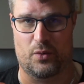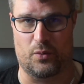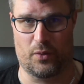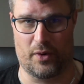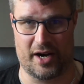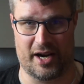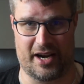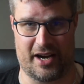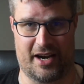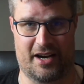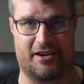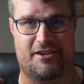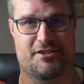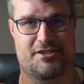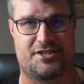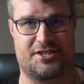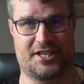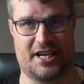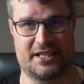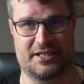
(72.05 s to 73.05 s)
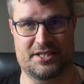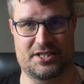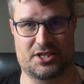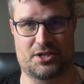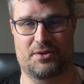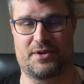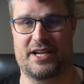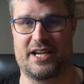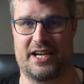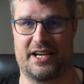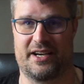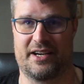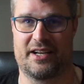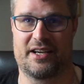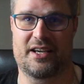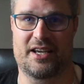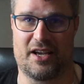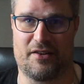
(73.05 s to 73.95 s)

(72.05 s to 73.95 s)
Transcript: wear sunscreen